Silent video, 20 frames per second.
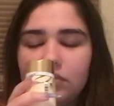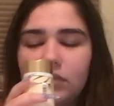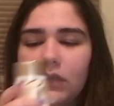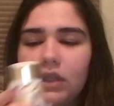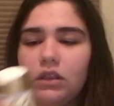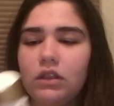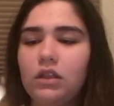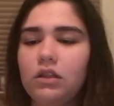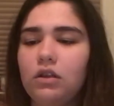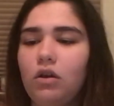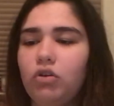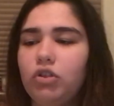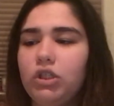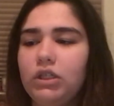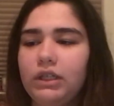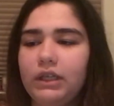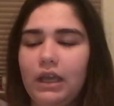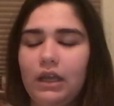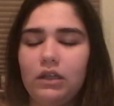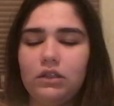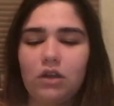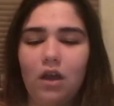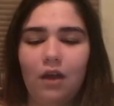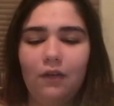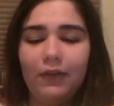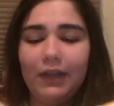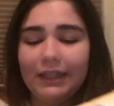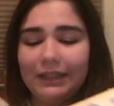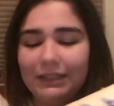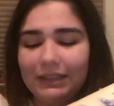The lotion, again, is
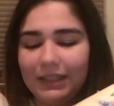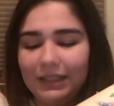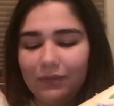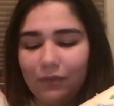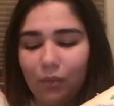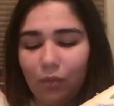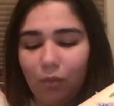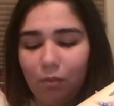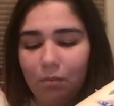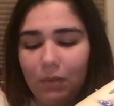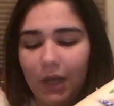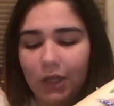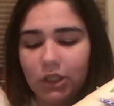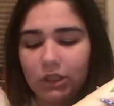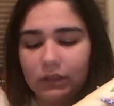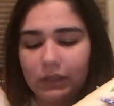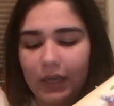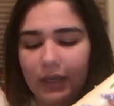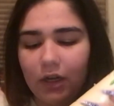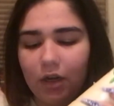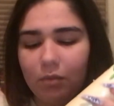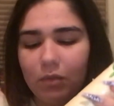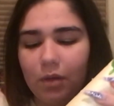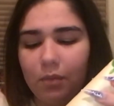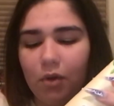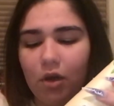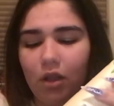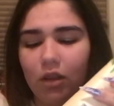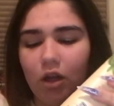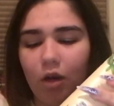obviously much lighter. I'm going
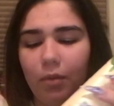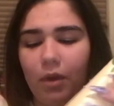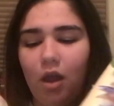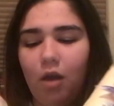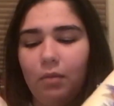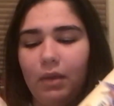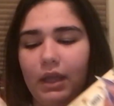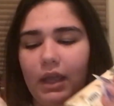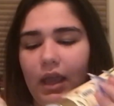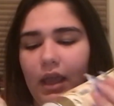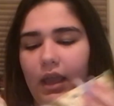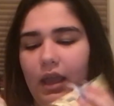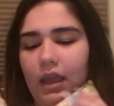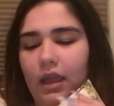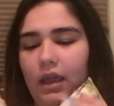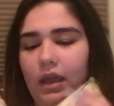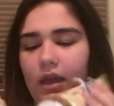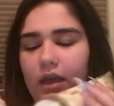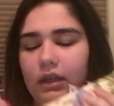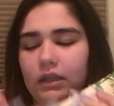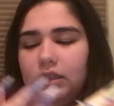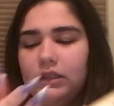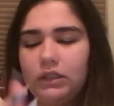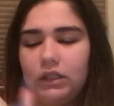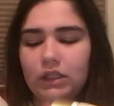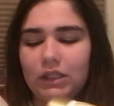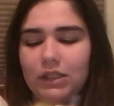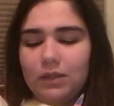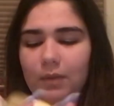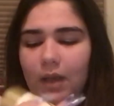to put a little bit on my hand
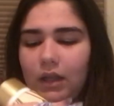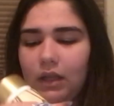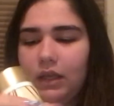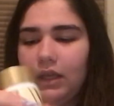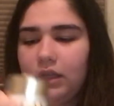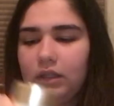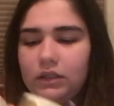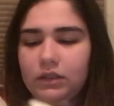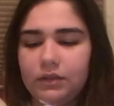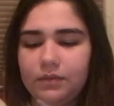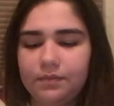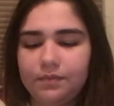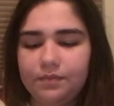to smell it.